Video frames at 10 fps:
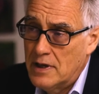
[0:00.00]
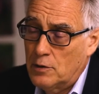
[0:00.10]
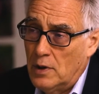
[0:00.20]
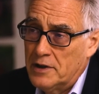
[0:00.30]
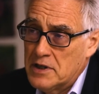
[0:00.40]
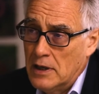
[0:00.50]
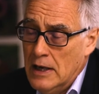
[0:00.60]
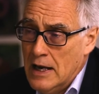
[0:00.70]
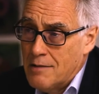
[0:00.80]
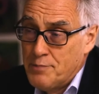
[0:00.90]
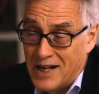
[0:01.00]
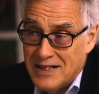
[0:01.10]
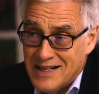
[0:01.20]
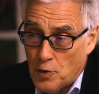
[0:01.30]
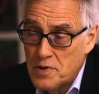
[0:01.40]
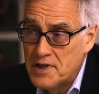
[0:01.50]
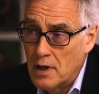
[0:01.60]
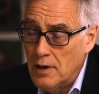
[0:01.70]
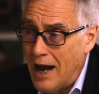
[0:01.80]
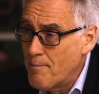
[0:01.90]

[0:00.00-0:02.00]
to inequality, but is also